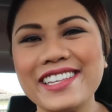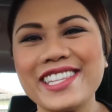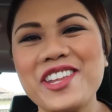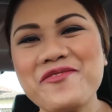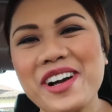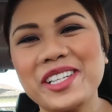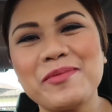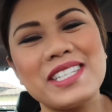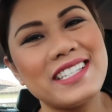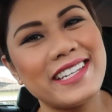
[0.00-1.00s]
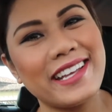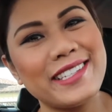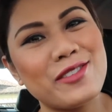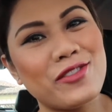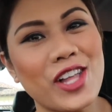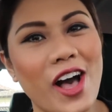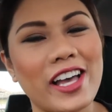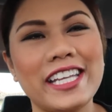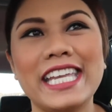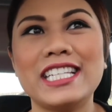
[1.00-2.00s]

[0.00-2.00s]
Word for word: guys, and welcome to today's vlog.